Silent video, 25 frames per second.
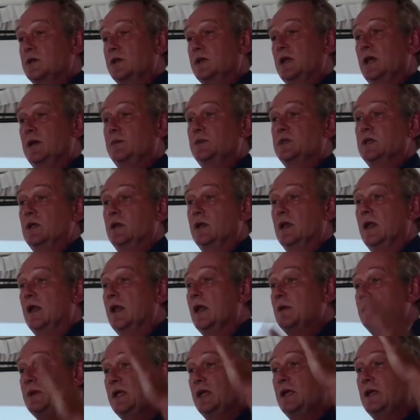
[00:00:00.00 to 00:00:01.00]
to Cape Town,
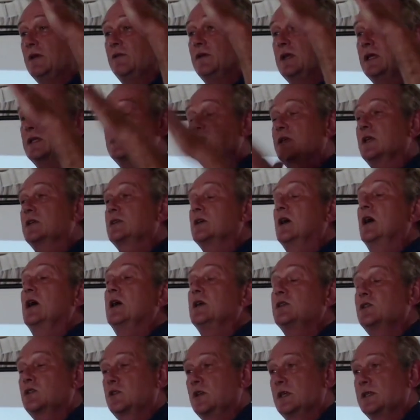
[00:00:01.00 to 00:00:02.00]
and I'd been living at such a
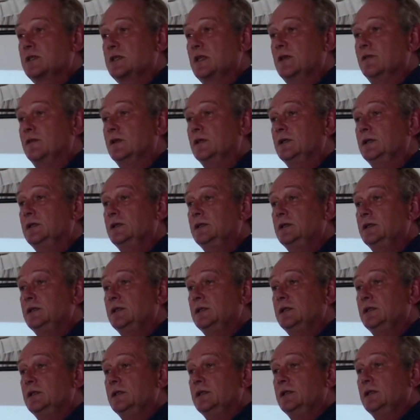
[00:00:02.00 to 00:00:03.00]
high stress level
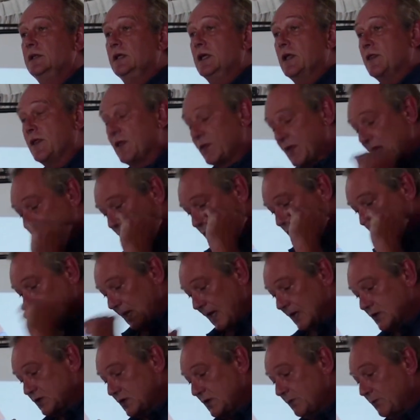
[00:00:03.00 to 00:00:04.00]
that that's
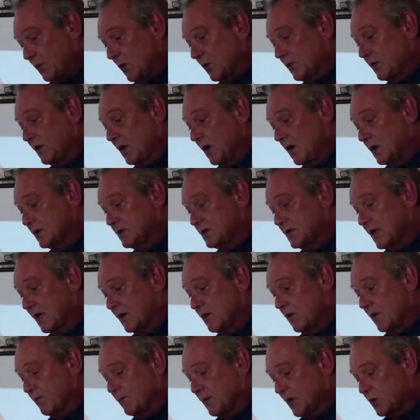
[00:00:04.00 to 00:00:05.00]
what actually brought the heart
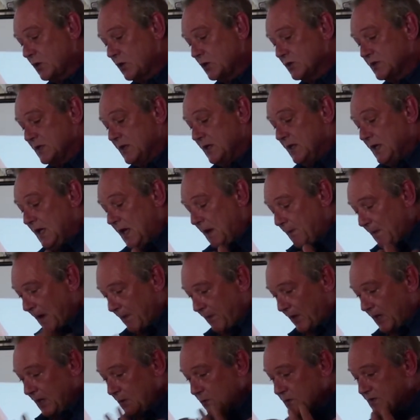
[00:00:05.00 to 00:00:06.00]
attack on. Because
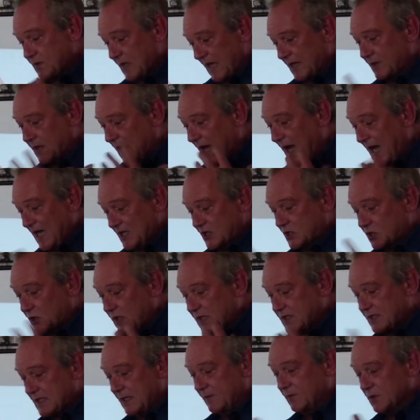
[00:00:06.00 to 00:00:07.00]
my body was at the high
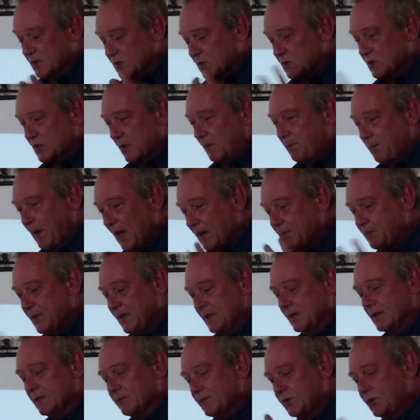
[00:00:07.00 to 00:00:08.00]
stress levels, it was still
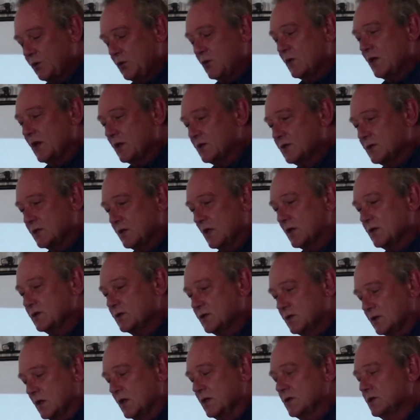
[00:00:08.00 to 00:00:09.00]
pumping through those,
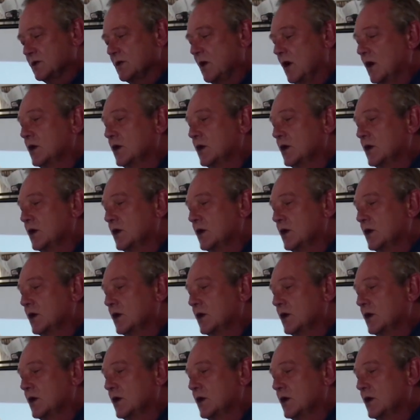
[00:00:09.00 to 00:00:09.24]
those, those